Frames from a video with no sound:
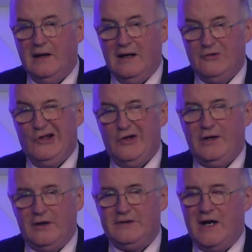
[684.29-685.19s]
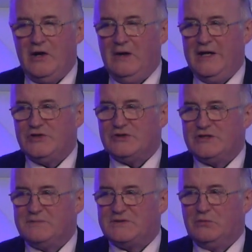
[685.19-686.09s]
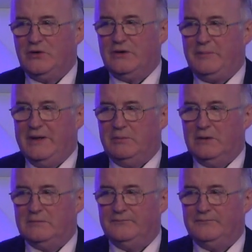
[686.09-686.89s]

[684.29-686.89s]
and relying on their relationships with other people.